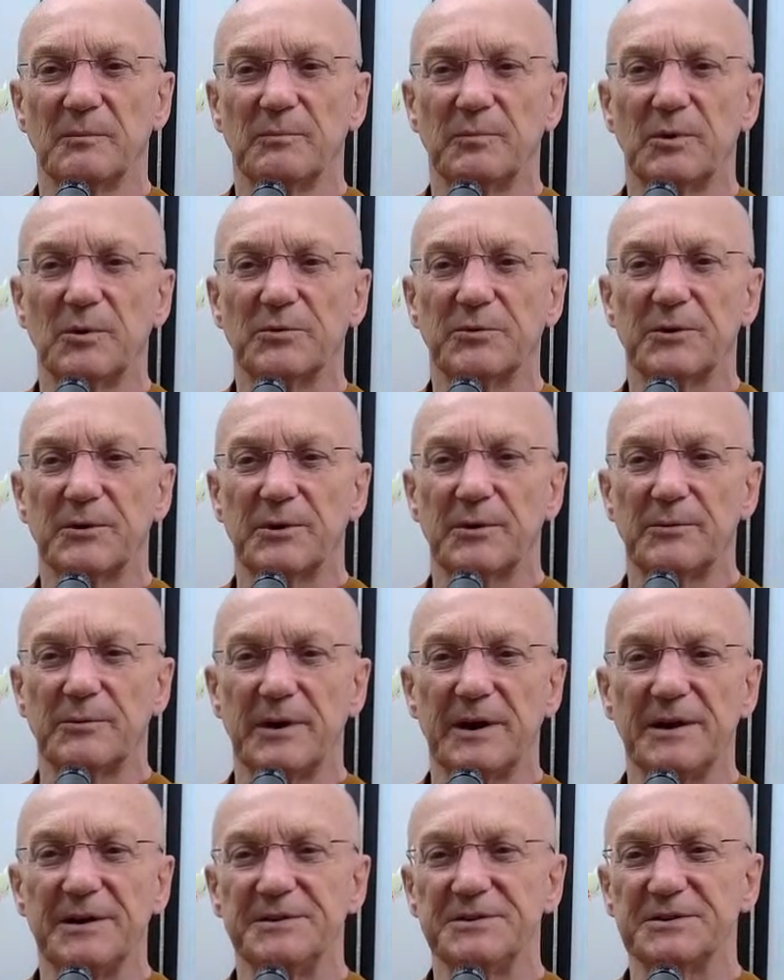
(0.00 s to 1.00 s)
both
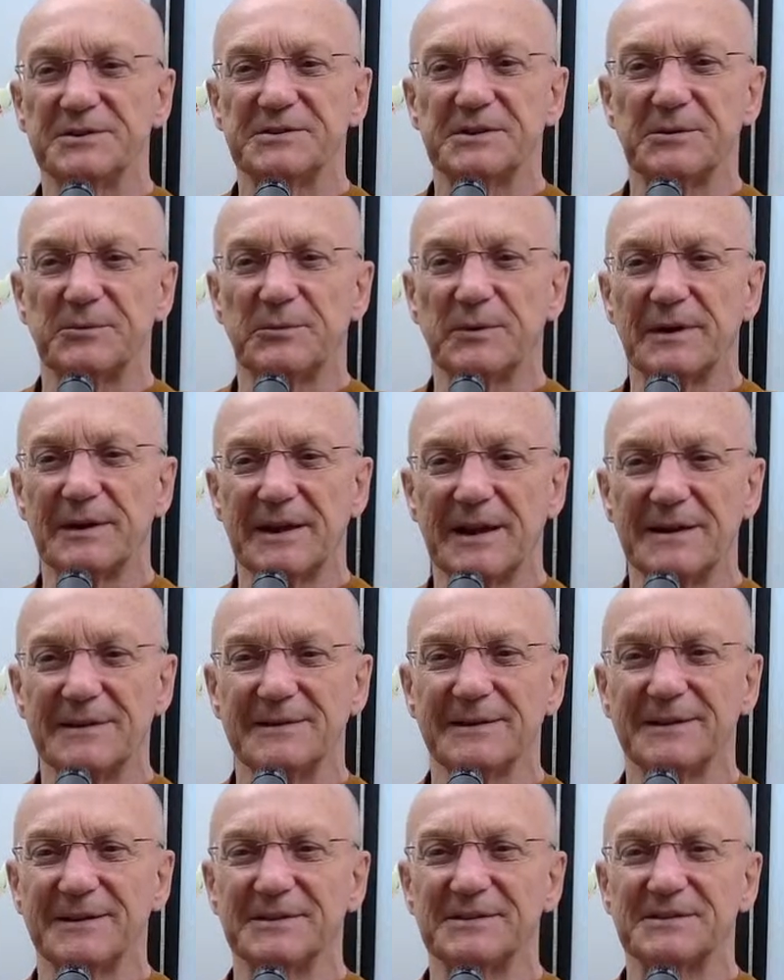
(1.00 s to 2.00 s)
courageous and
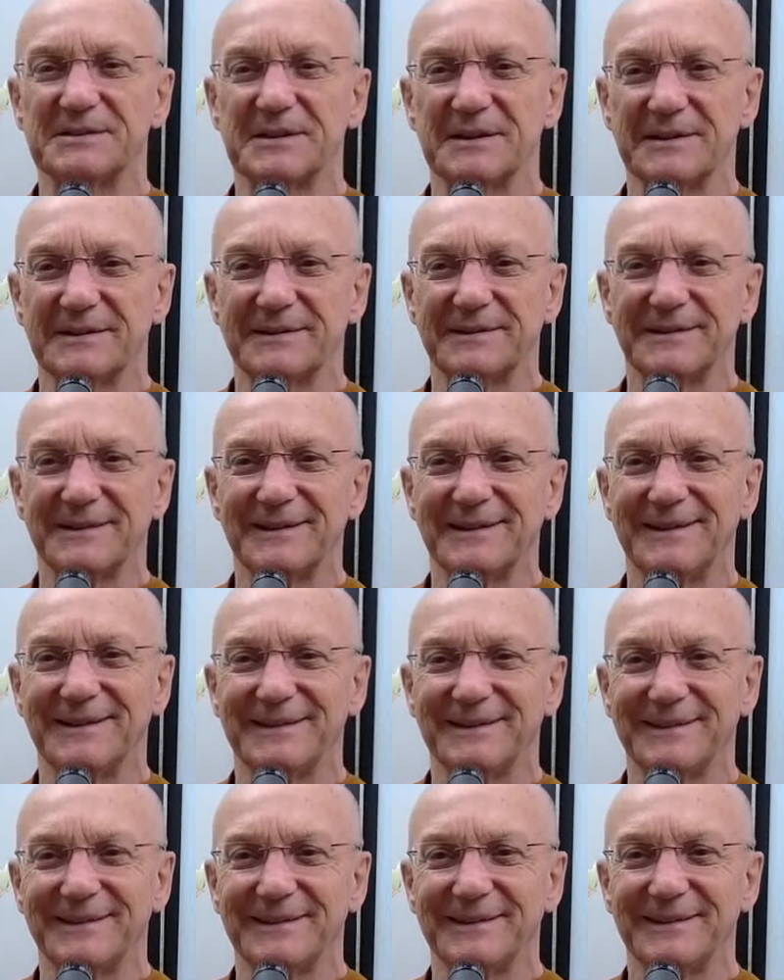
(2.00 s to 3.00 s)
relentless in
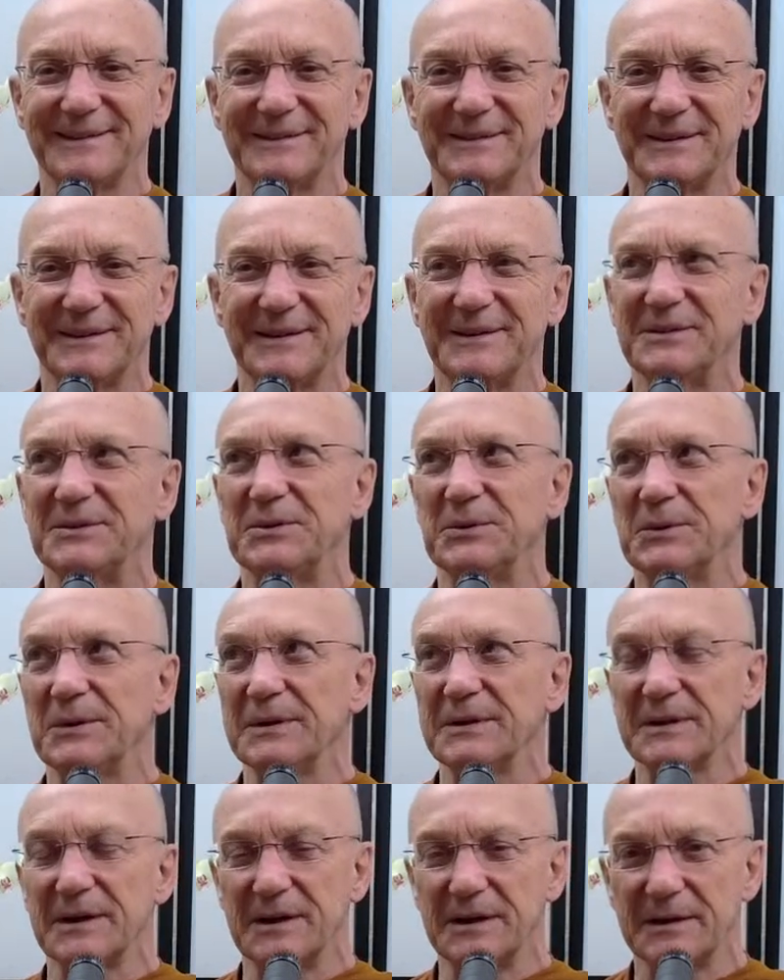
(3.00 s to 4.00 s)

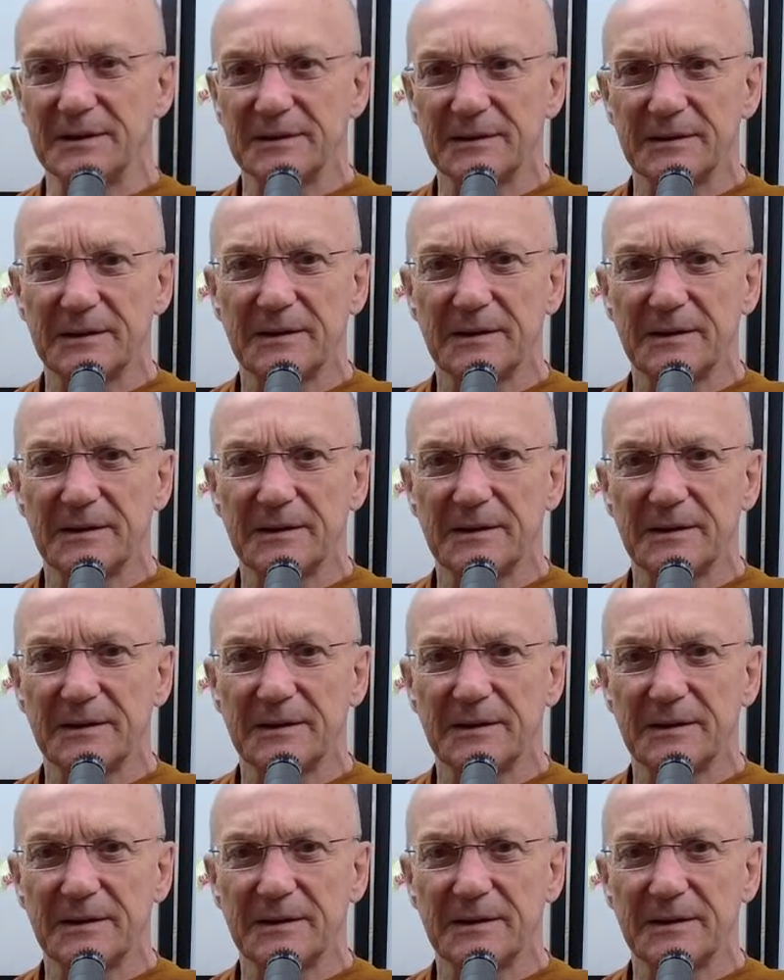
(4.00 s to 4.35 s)
doing that.